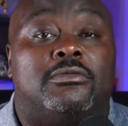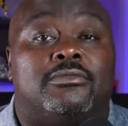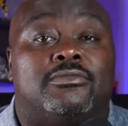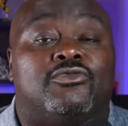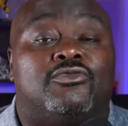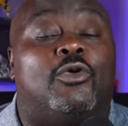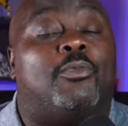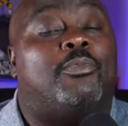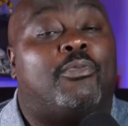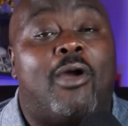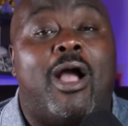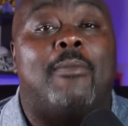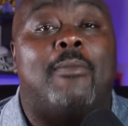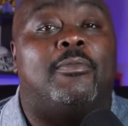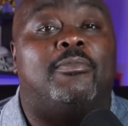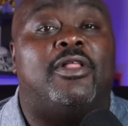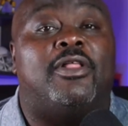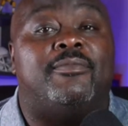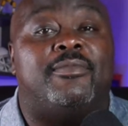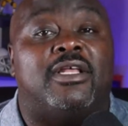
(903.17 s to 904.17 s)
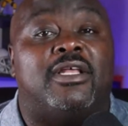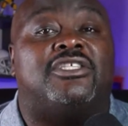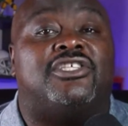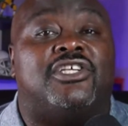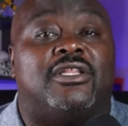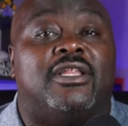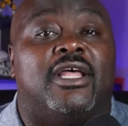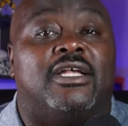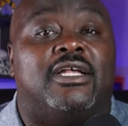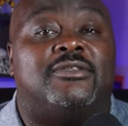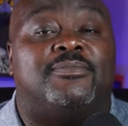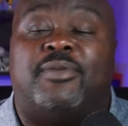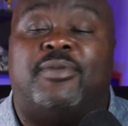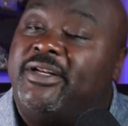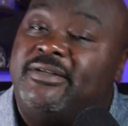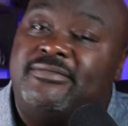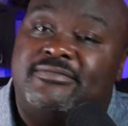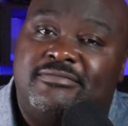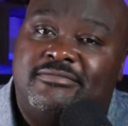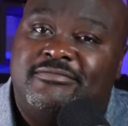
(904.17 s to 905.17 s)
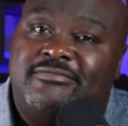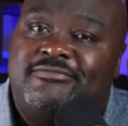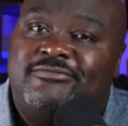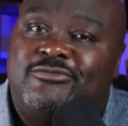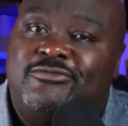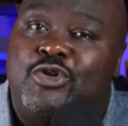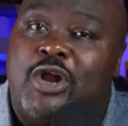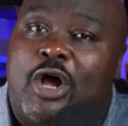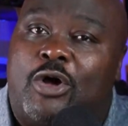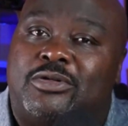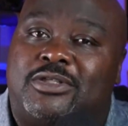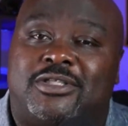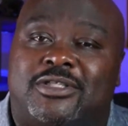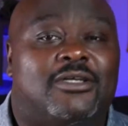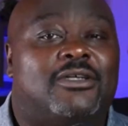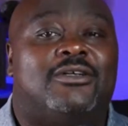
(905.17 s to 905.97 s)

We'll probably mention this, but who knows?